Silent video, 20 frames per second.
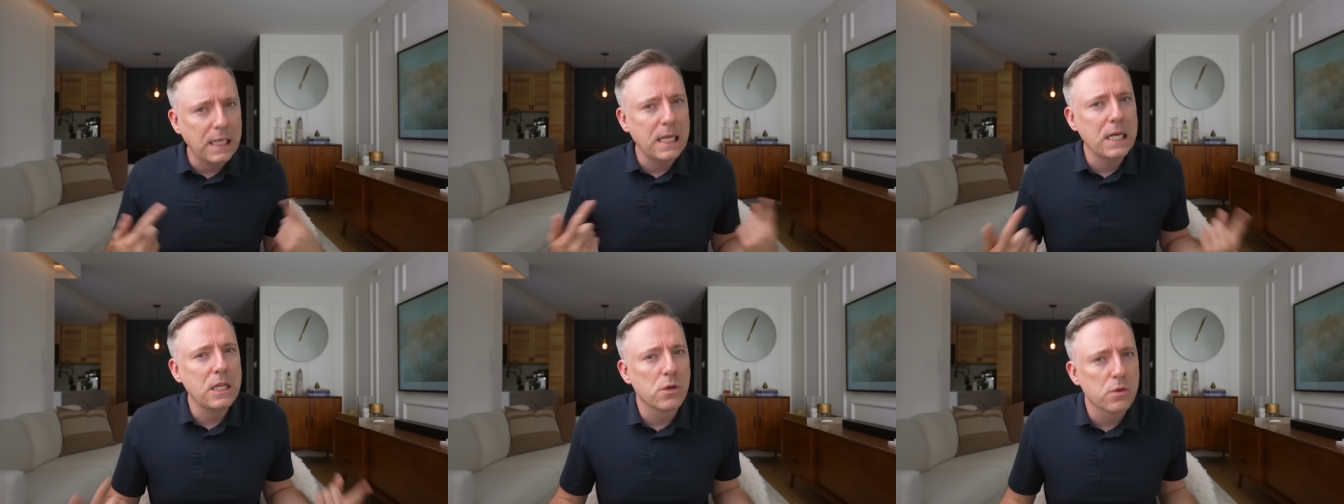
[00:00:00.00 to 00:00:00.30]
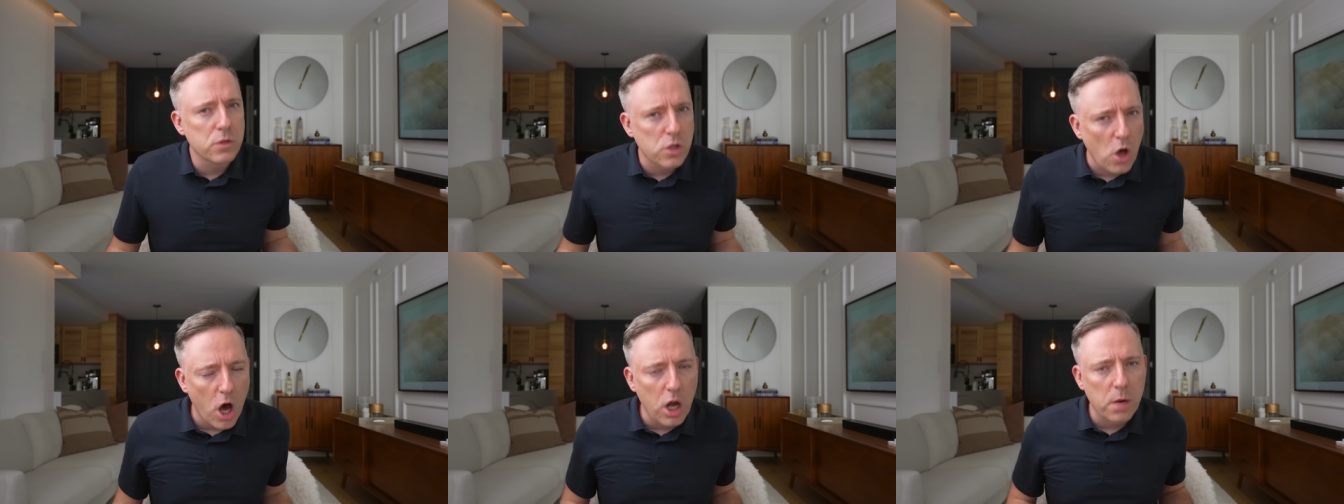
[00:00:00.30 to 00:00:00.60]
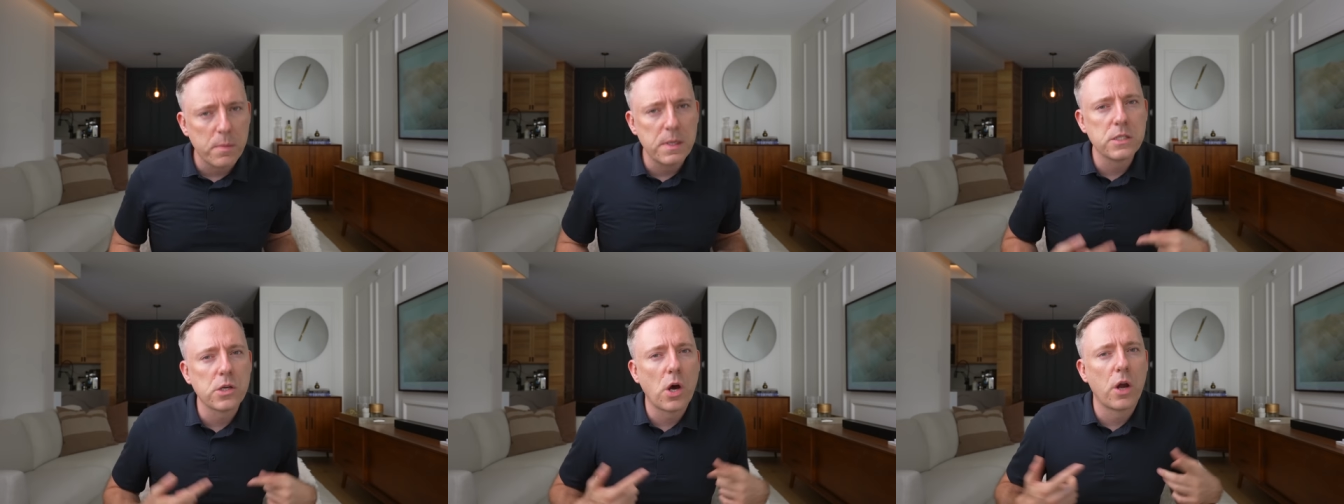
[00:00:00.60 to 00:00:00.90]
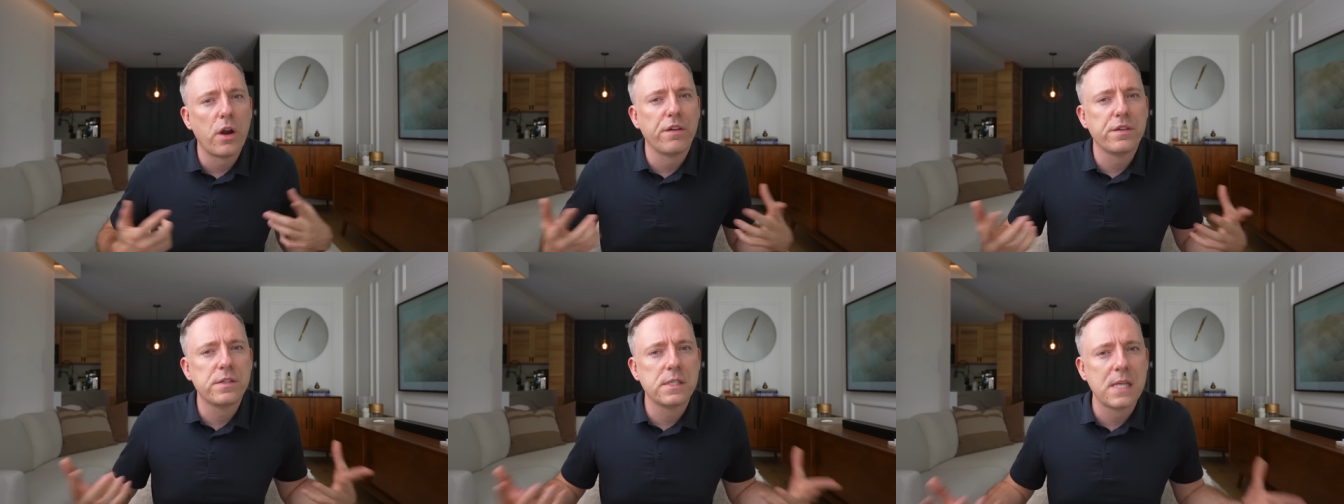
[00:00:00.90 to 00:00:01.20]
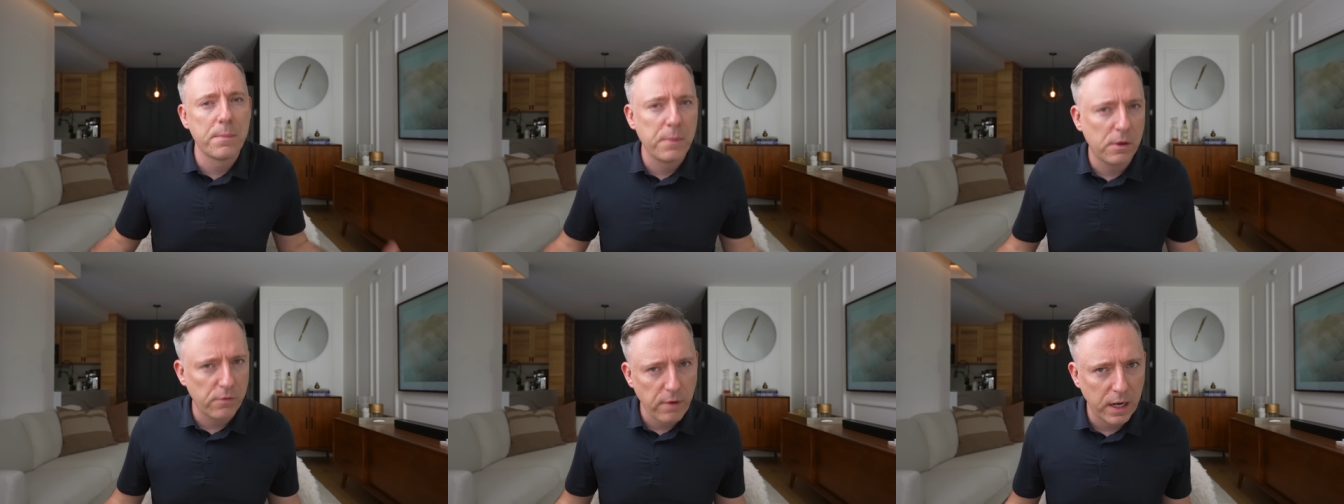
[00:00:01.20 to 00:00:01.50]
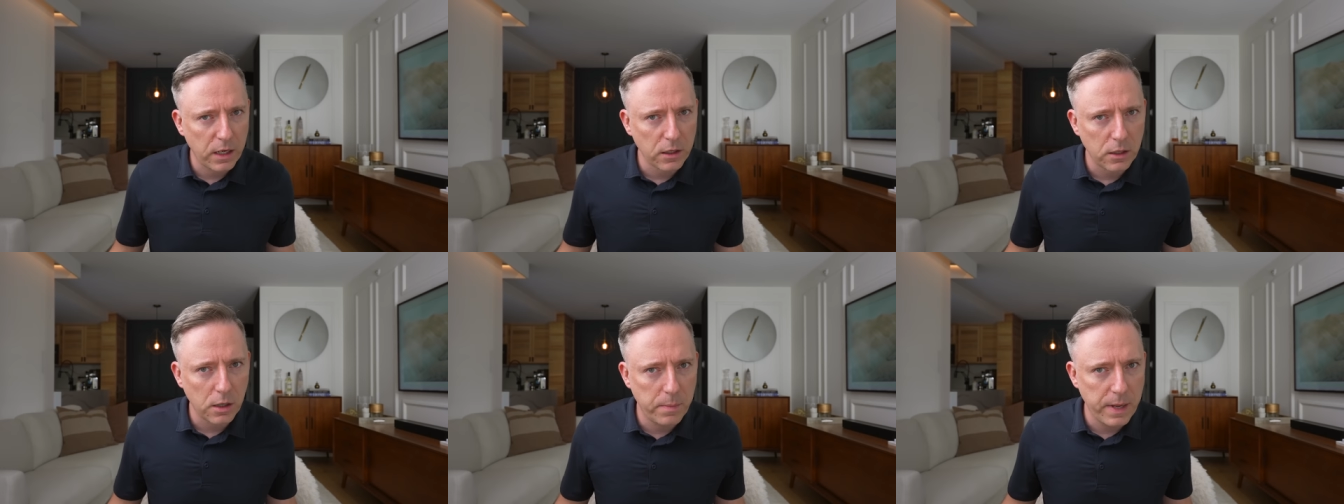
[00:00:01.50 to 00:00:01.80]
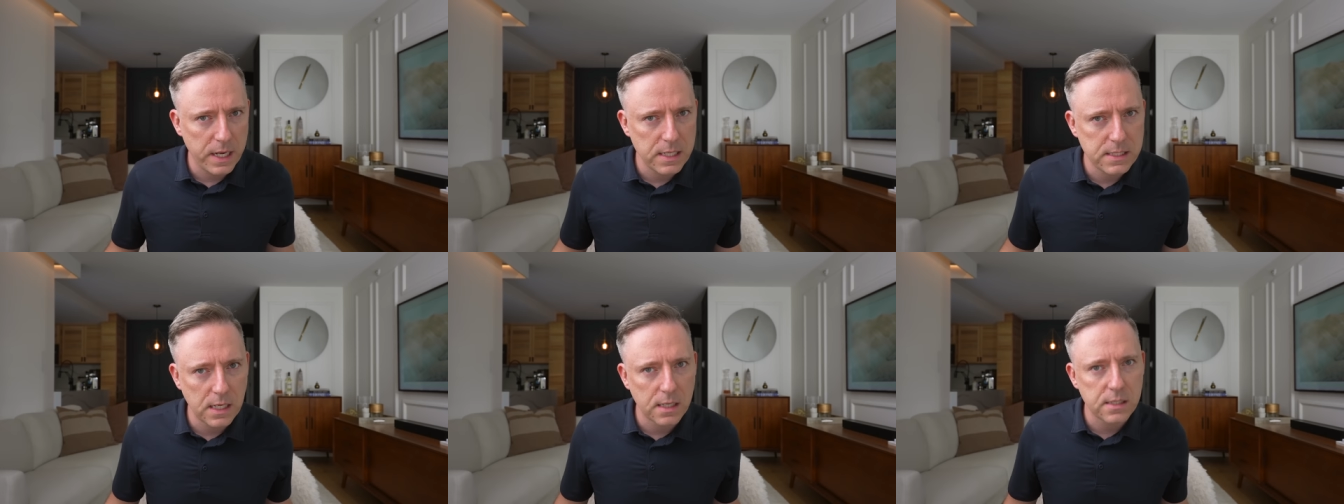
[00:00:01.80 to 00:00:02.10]
need those ottomans on a semi-regular
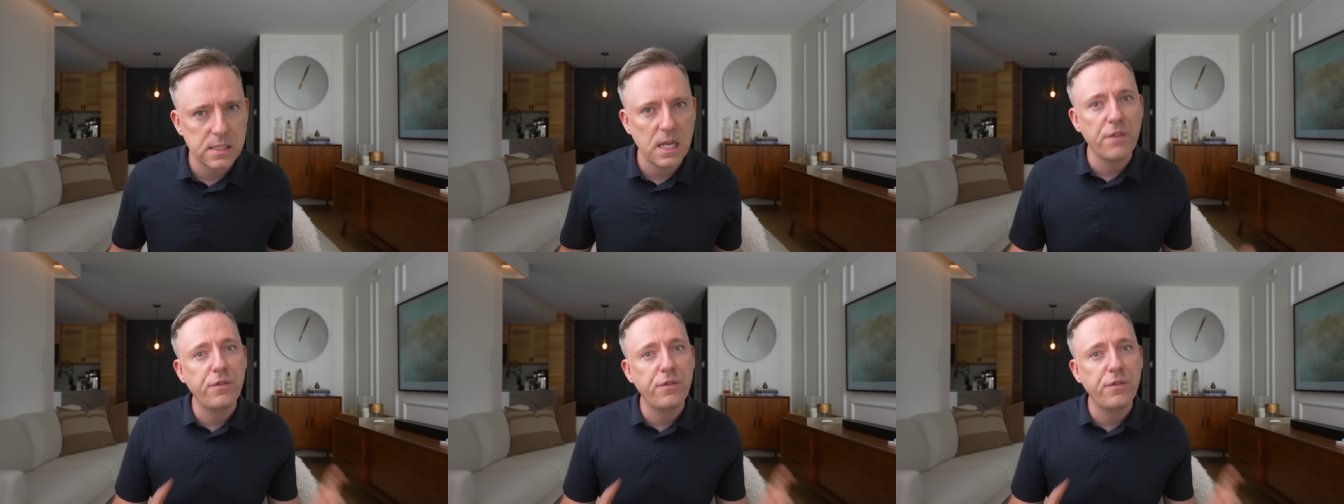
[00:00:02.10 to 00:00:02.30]
basis.